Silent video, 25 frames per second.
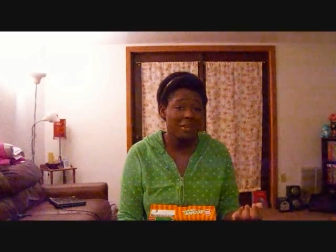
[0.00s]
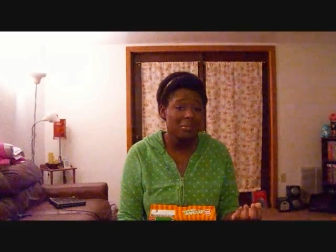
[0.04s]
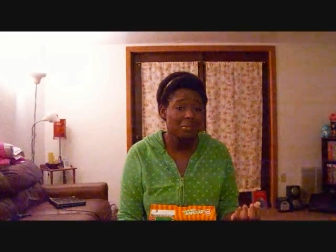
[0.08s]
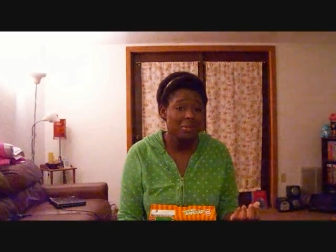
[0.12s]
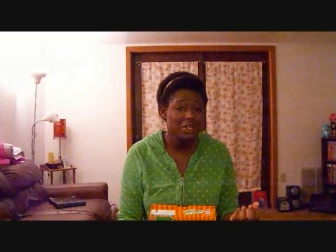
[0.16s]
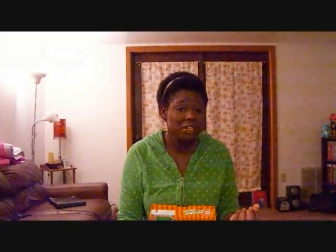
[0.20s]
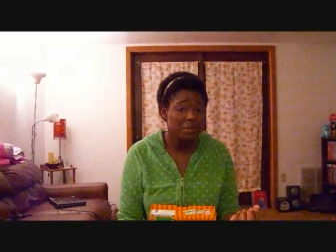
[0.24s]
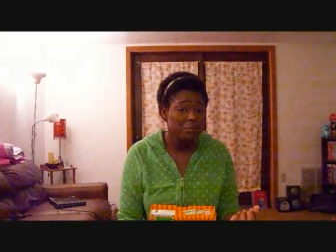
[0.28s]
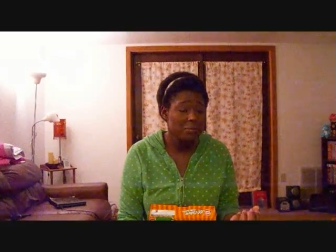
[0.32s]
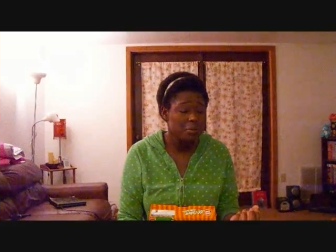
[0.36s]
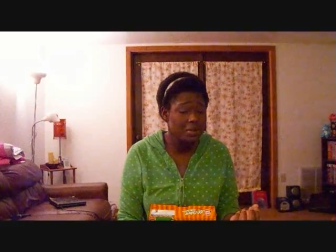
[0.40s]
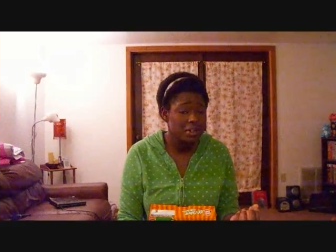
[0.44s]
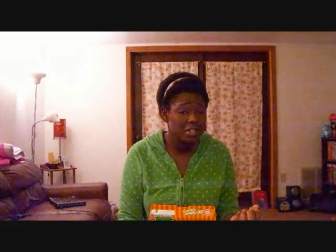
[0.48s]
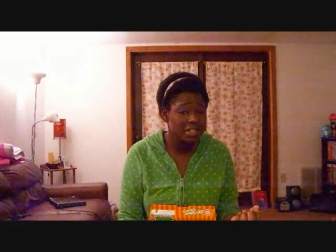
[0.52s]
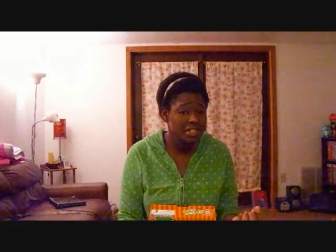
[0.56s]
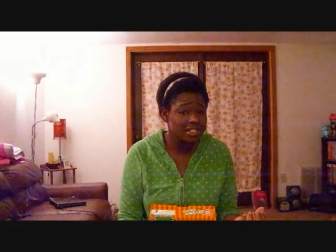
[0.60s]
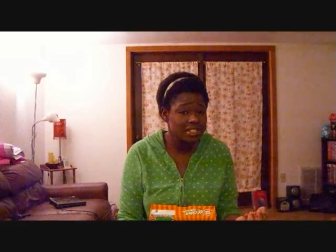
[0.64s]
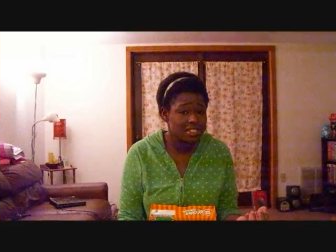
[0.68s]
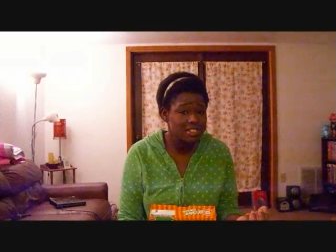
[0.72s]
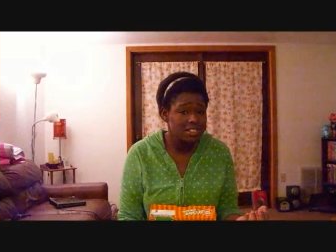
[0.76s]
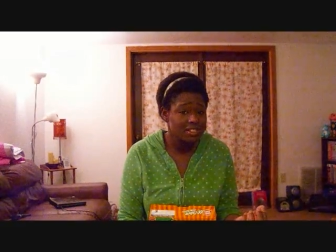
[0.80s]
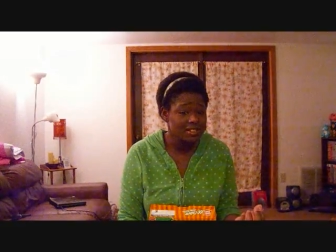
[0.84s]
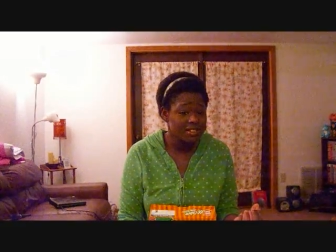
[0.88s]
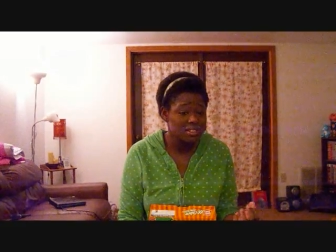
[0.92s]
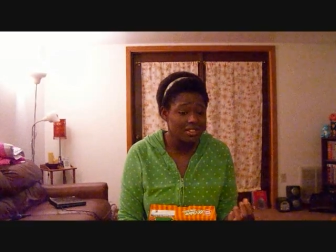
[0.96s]
that many
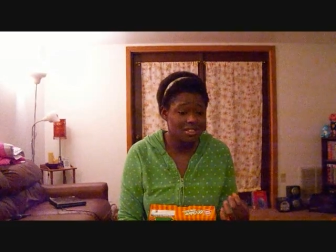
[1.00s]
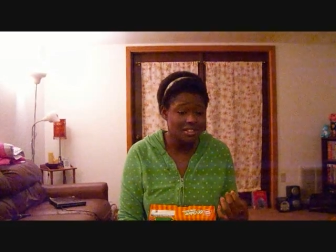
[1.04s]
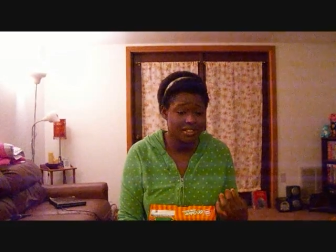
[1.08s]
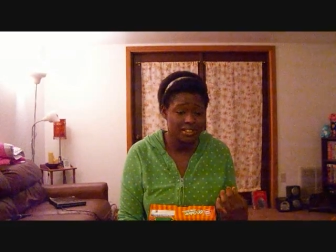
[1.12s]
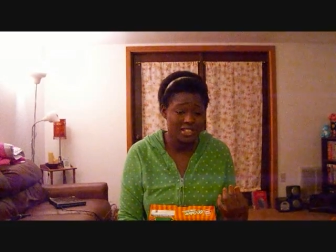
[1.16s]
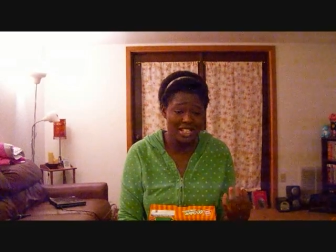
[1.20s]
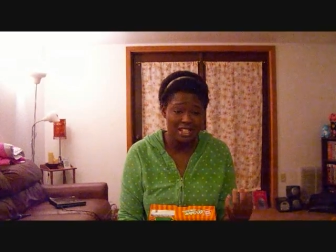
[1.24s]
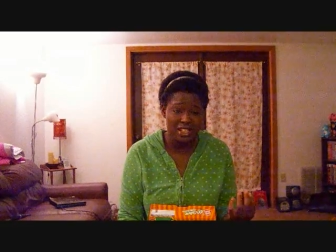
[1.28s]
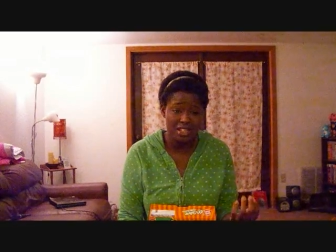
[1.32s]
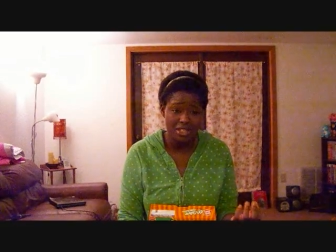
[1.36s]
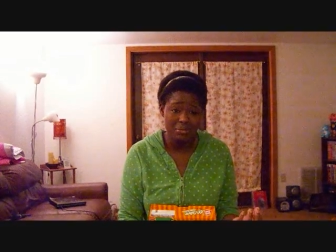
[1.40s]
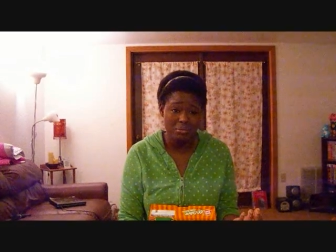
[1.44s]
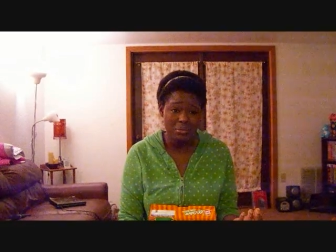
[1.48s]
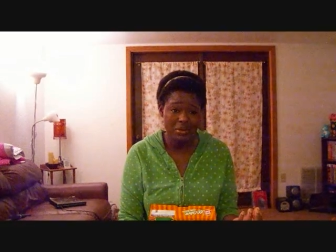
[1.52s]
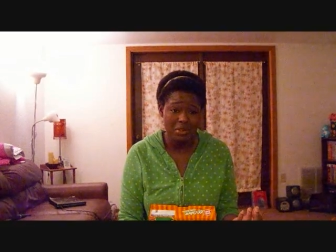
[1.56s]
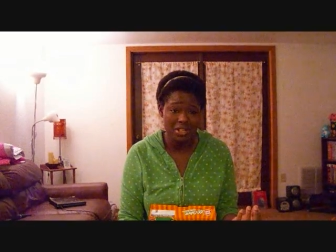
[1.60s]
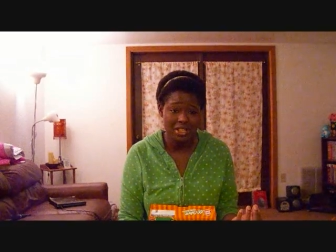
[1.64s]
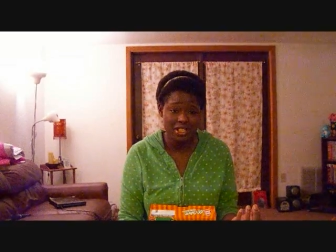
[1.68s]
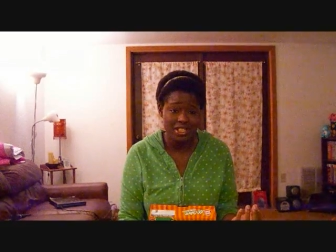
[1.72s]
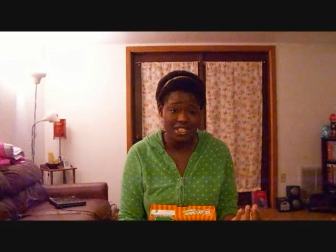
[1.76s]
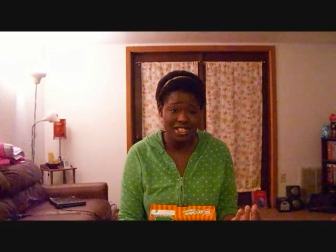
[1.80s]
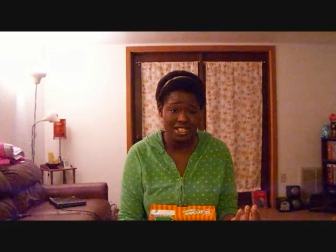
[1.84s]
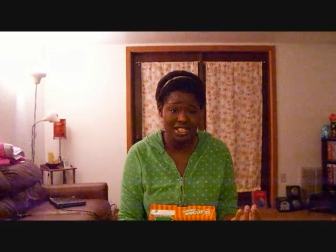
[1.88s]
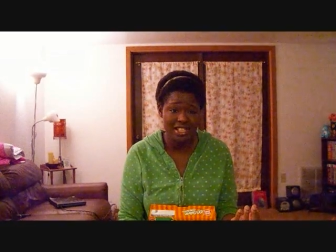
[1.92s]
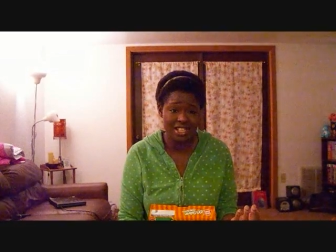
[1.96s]
points, or your daily
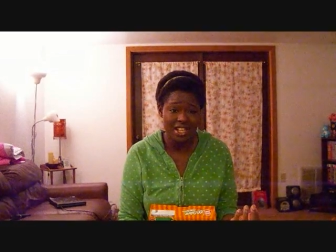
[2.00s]
points